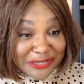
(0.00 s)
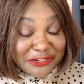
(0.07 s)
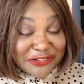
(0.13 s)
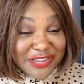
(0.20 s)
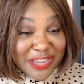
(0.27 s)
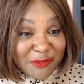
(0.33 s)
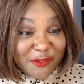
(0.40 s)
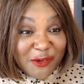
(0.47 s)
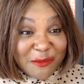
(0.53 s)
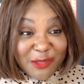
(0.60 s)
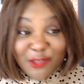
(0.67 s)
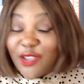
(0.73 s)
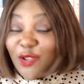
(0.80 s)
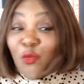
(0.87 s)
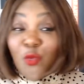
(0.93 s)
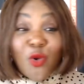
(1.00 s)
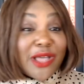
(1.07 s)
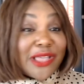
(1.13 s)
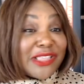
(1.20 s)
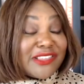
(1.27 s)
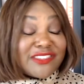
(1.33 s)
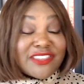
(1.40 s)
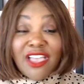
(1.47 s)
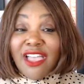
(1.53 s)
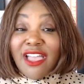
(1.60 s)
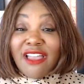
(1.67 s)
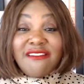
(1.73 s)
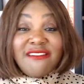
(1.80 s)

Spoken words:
for Entertainment for Music was